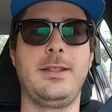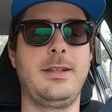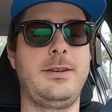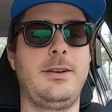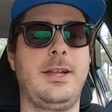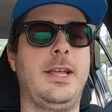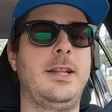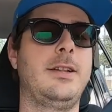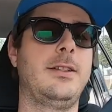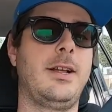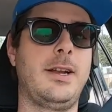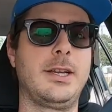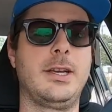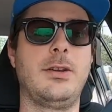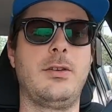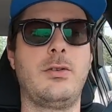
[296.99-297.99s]
Then you're getting a
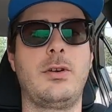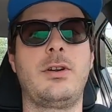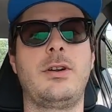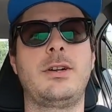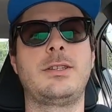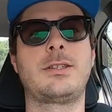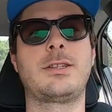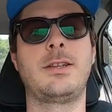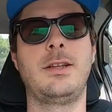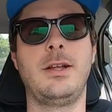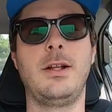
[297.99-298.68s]
lot of good orders,